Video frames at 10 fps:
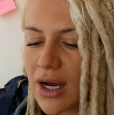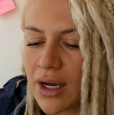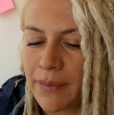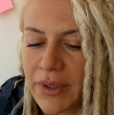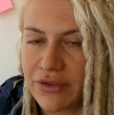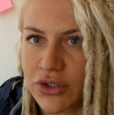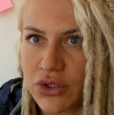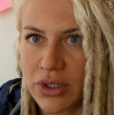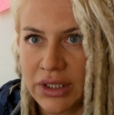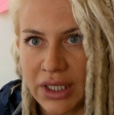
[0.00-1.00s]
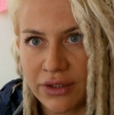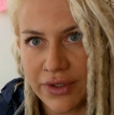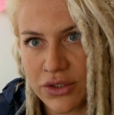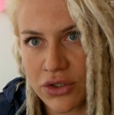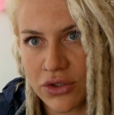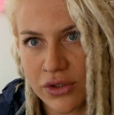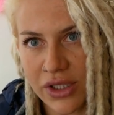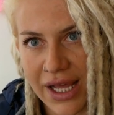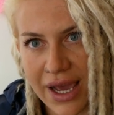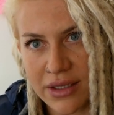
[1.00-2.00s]
If you're doing the adventure
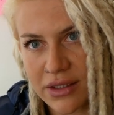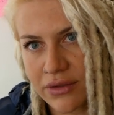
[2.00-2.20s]
class,